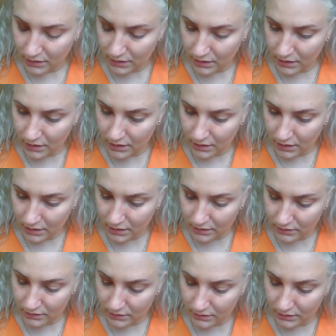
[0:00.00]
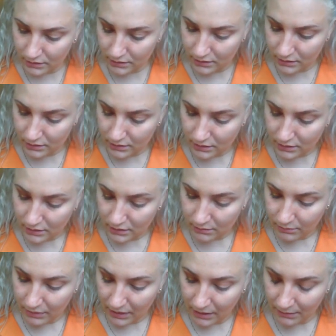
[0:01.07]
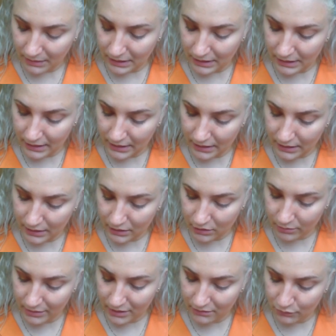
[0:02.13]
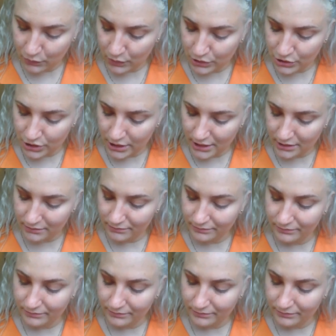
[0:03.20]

And pick up a little bit of orange again.